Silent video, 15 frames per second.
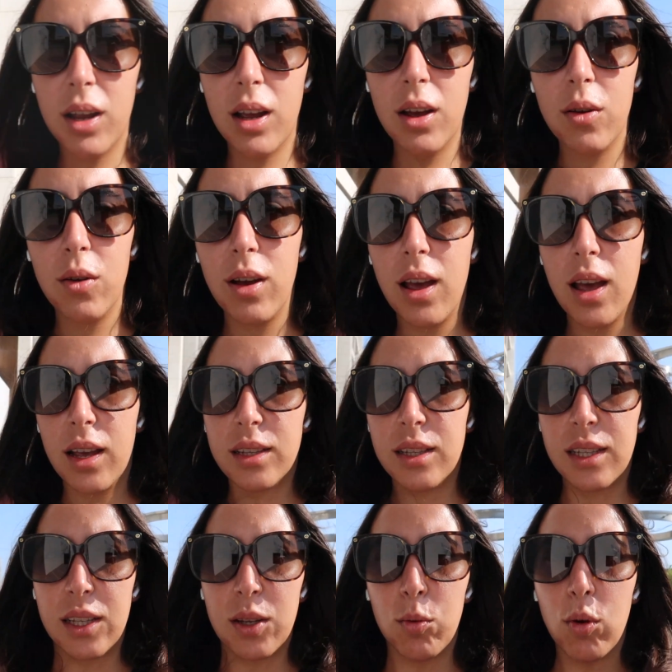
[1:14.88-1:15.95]
now at
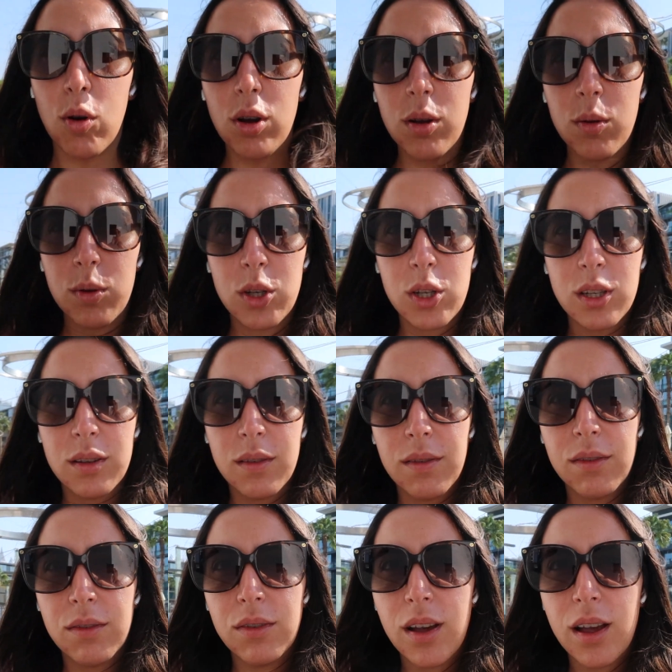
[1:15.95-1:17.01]
City Walk which is
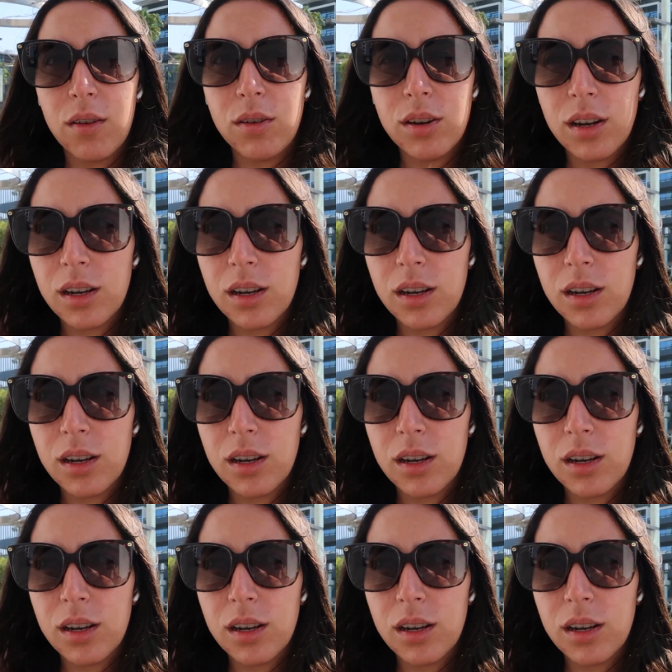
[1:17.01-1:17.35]
very